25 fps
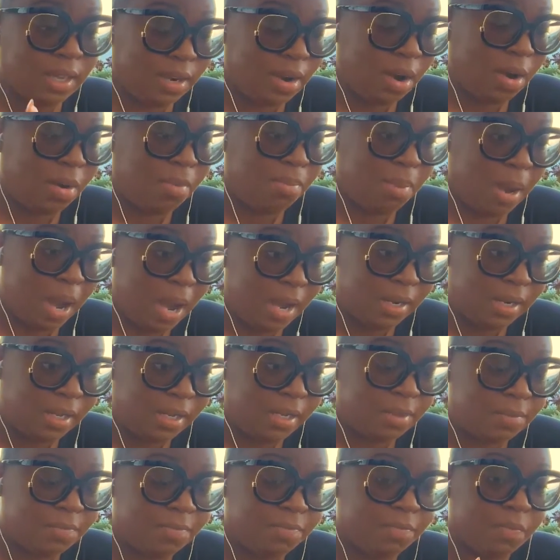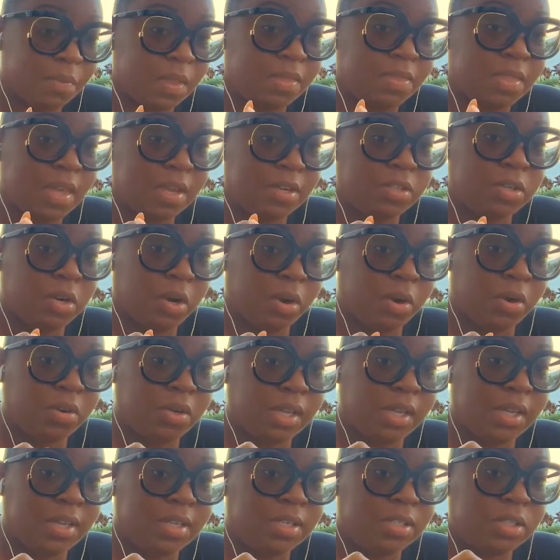our body that
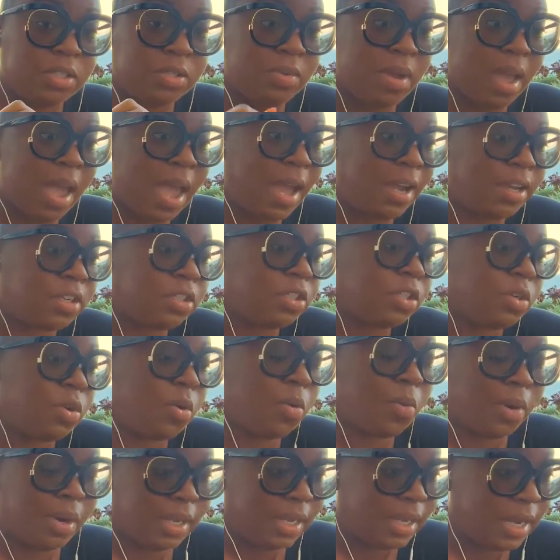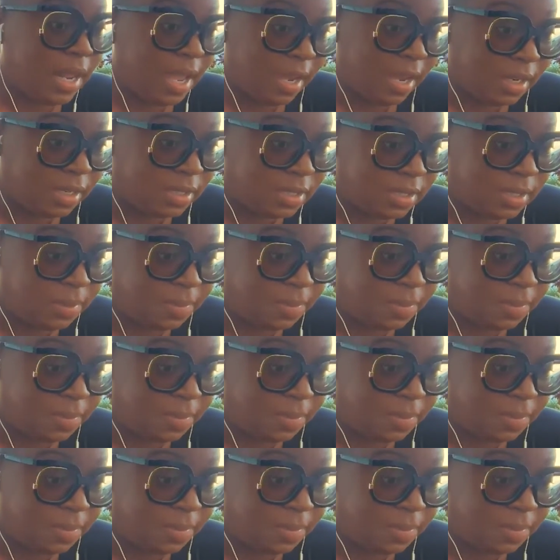turned into action or inaction.